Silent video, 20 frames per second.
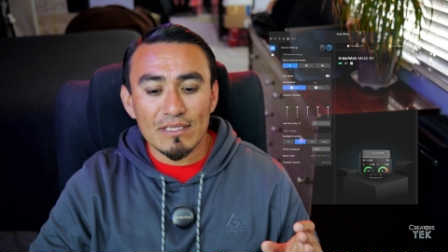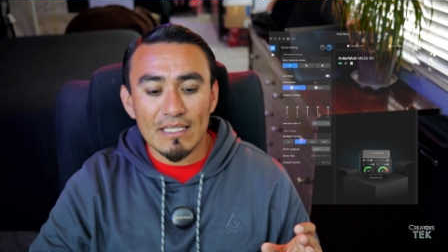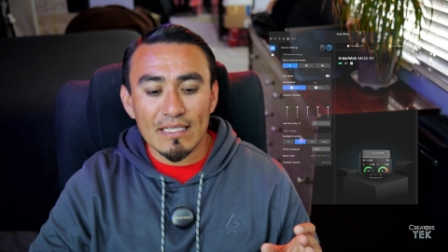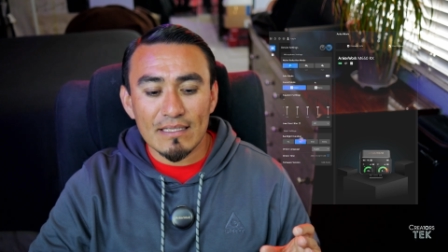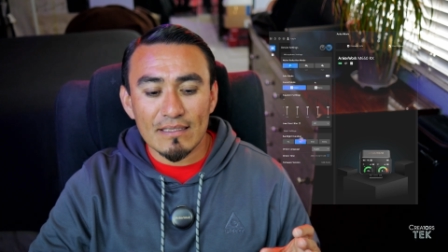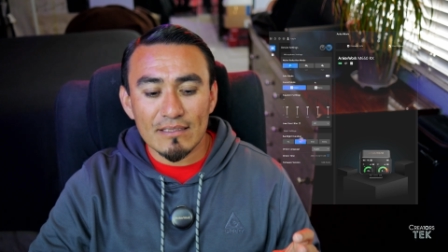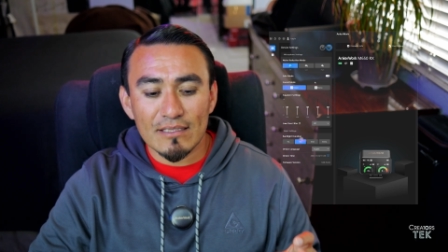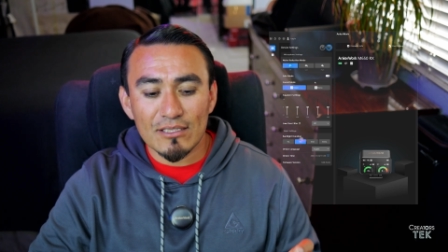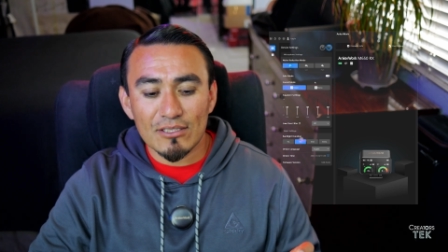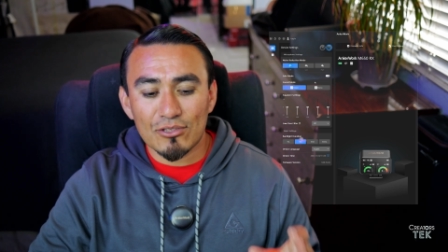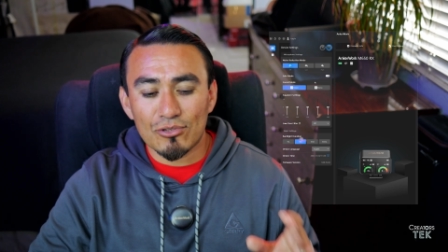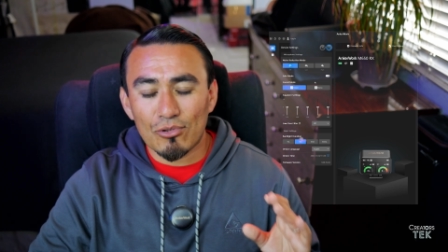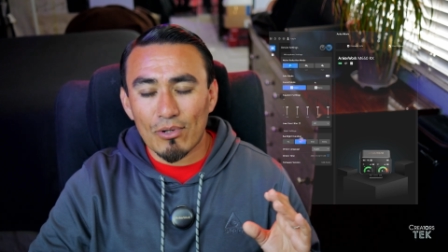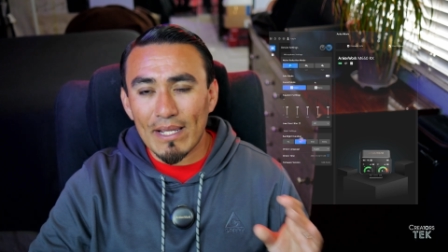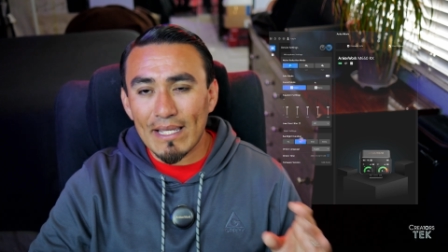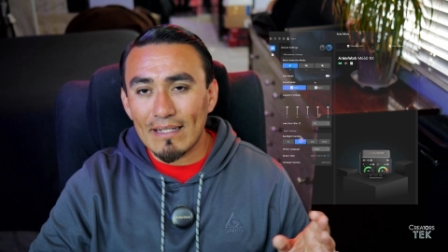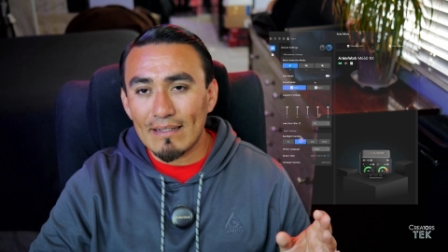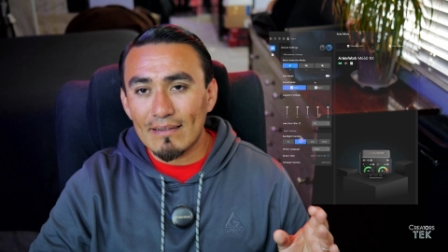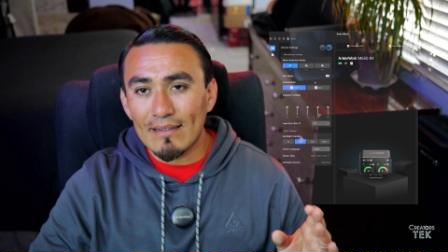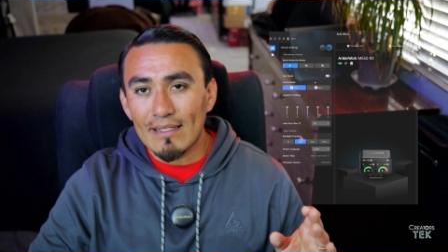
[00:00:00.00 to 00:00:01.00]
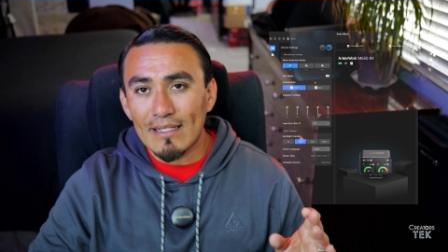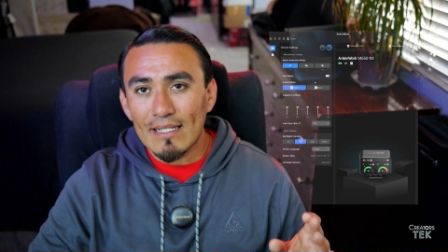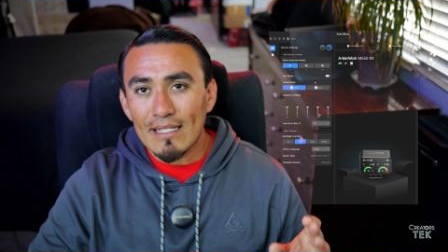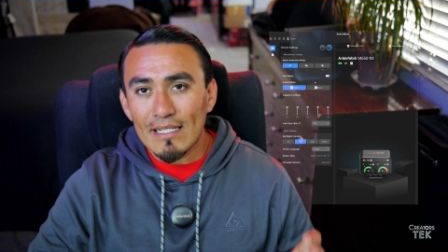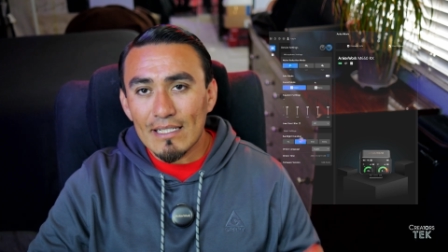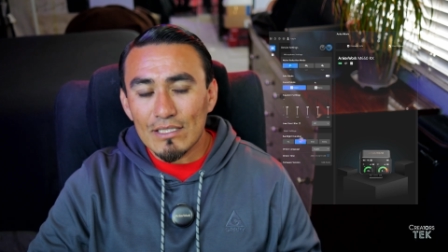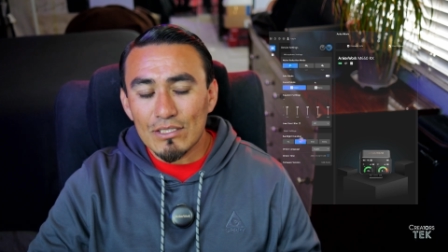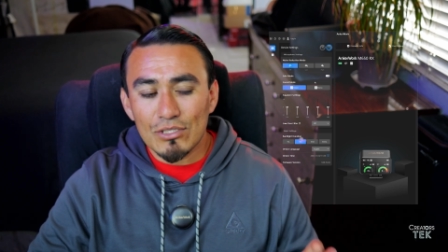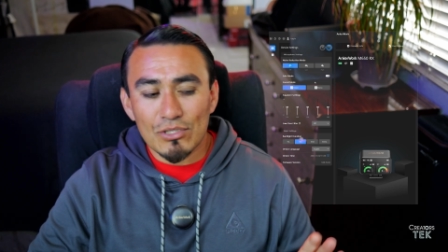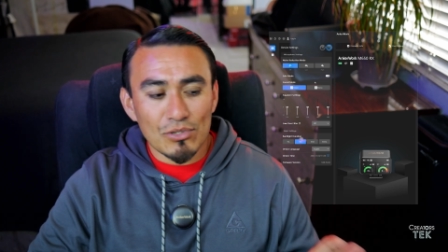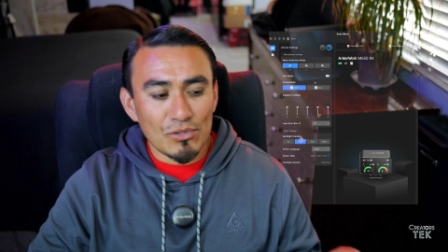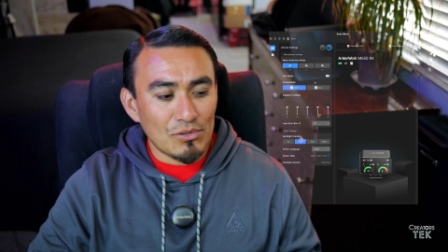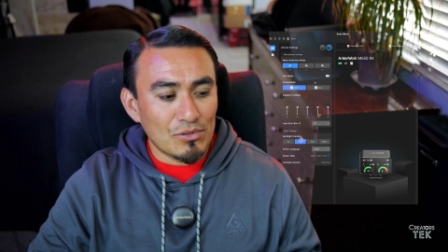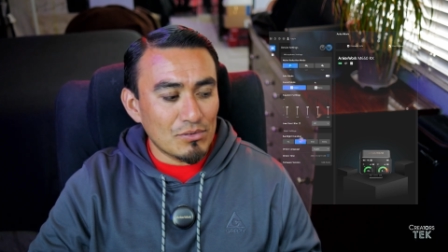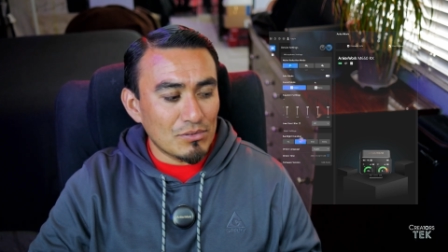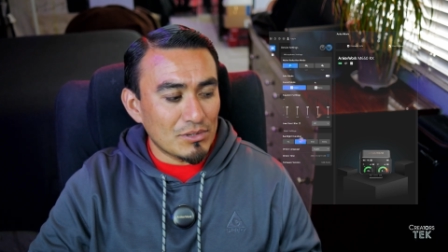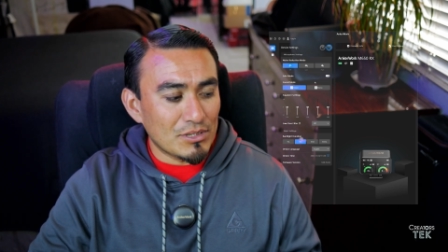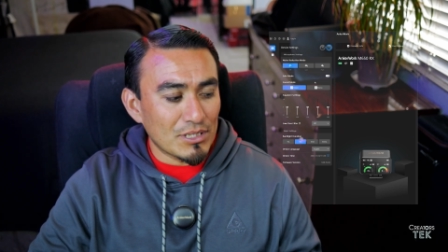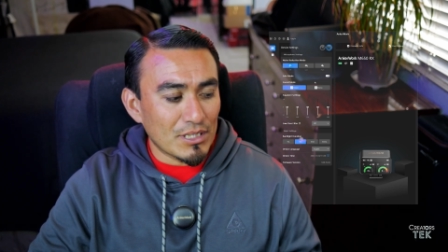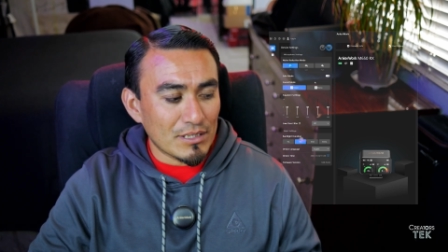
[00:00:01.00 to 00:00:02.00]
in straight
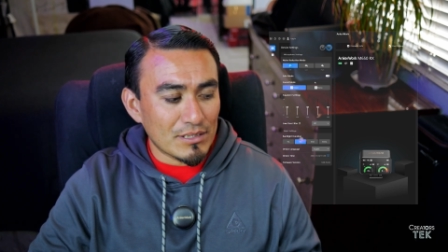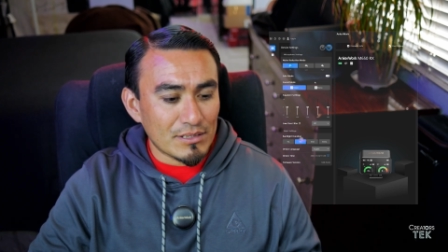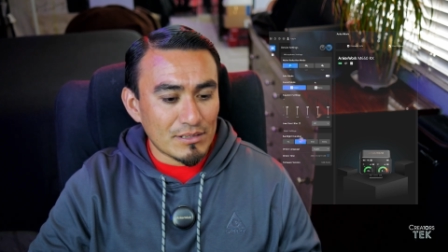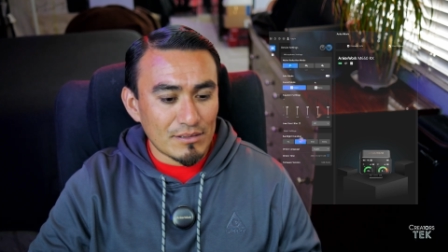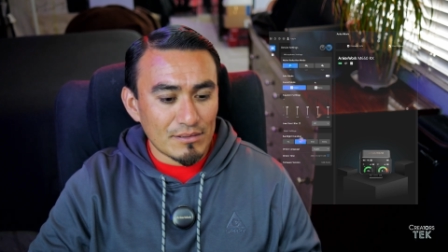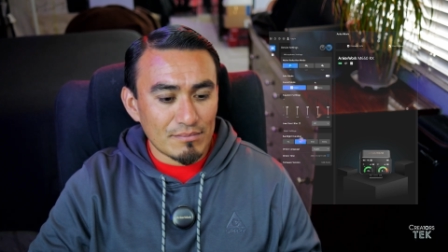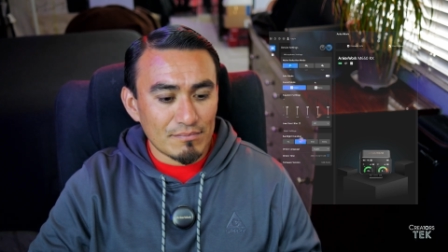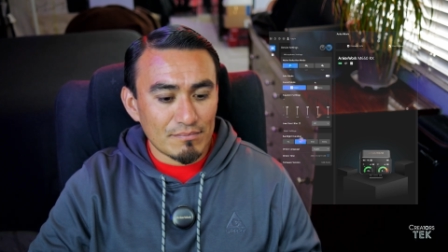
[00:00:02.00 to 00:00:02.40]
to just